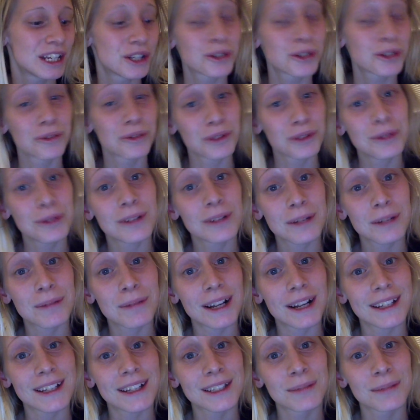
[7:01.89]
So if you want to
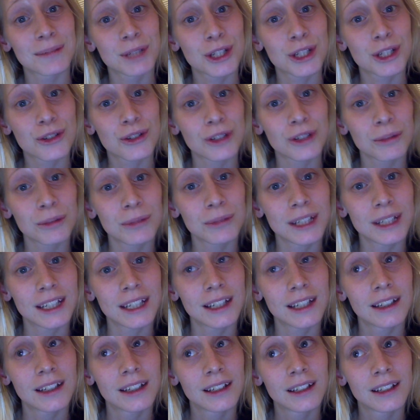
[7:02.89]
buy some
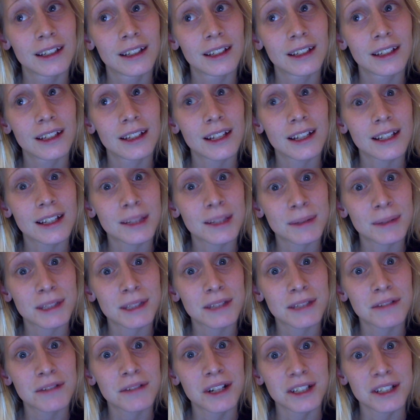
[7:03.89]
extremely
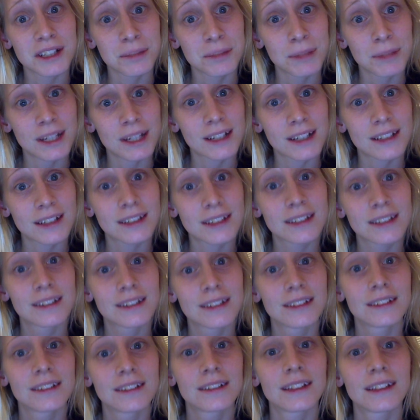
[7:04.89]
expensive cosmetics
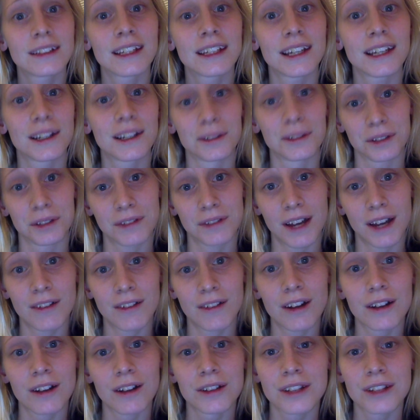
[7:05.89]
and get only
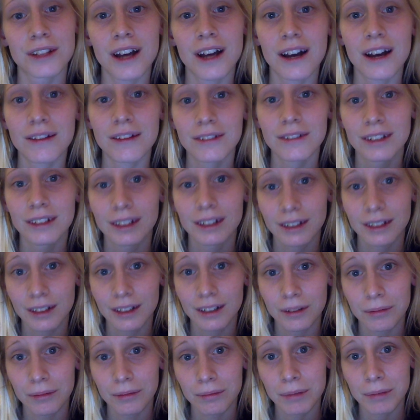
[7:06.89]
$5 off,
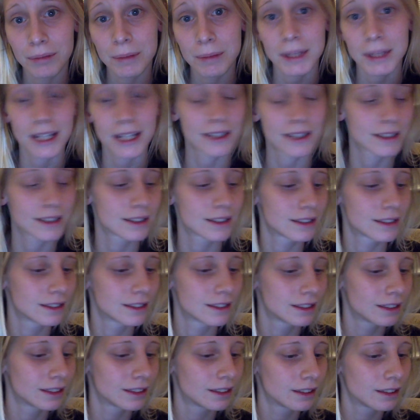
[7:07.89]
be my guest.
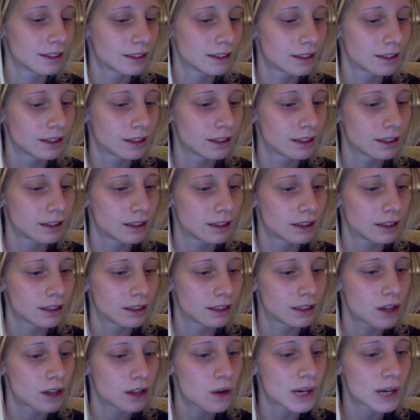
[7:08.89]

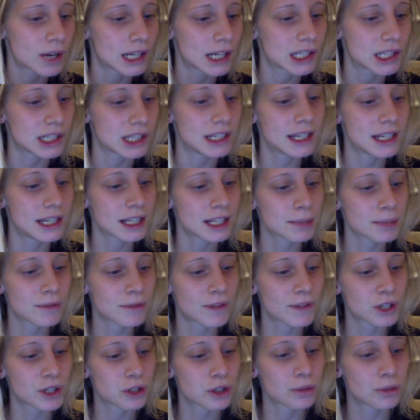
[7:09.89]
Okay, NYX
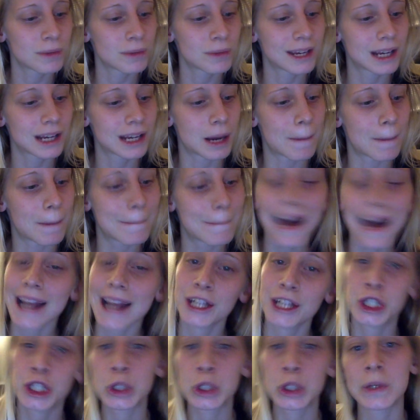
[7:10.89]
Professional Makeup.
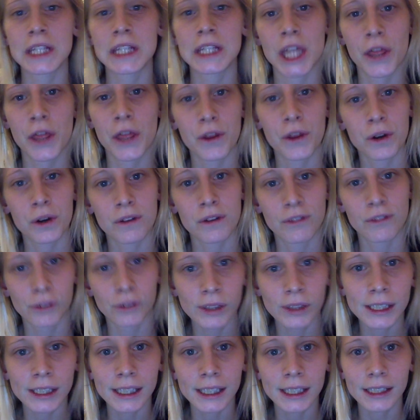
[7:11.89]
Buy two, get the third
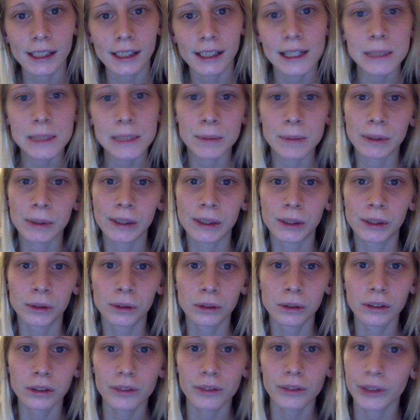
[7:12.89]
free. That's pretty
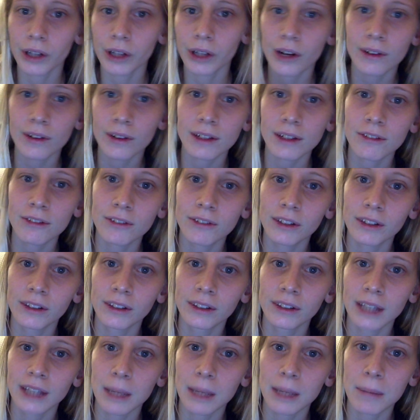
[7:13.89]
cool if you're already
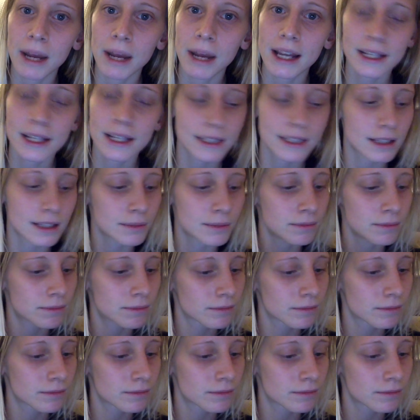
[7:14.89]
feeling like buying some.